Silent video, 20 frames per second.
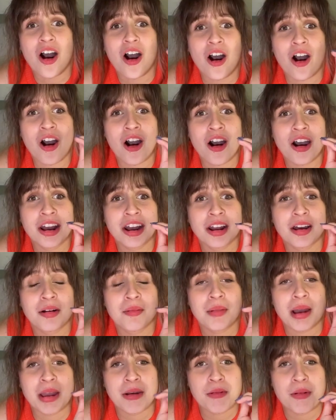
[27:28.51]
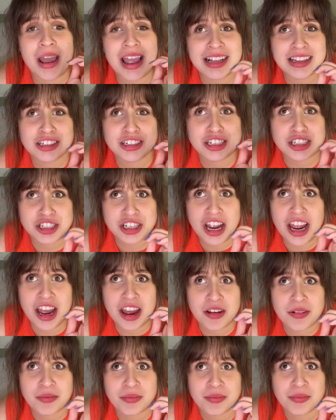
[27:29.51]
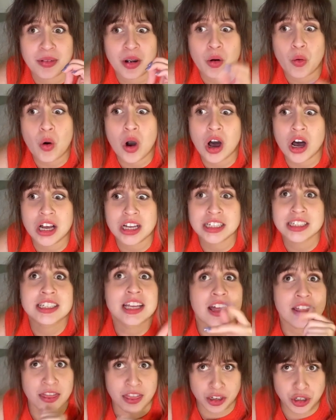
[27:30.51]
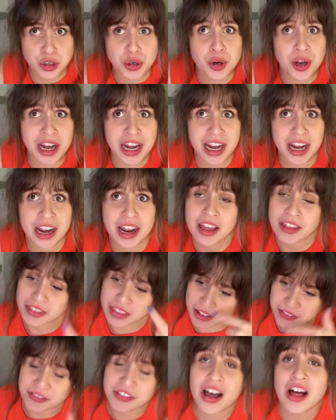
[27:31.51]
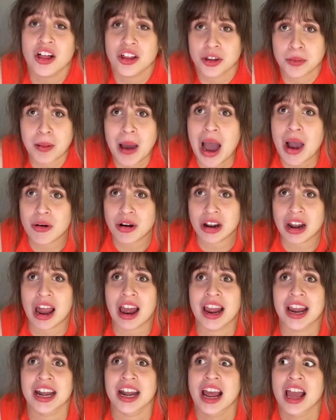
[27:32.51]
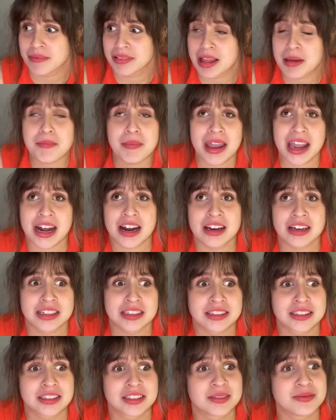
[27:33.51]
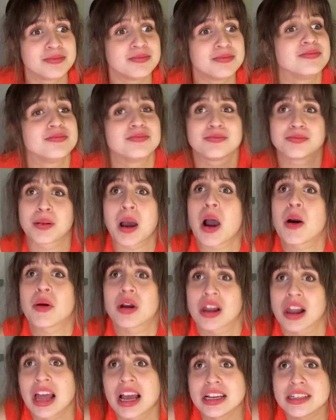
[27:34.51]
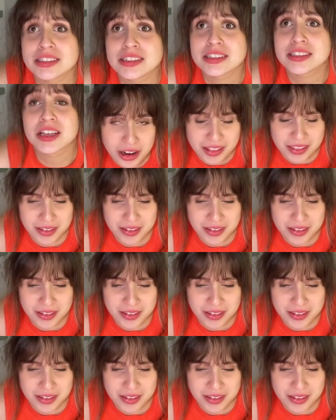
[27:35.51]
On my way to the gym was the tree that fell on the power line that made us powerless.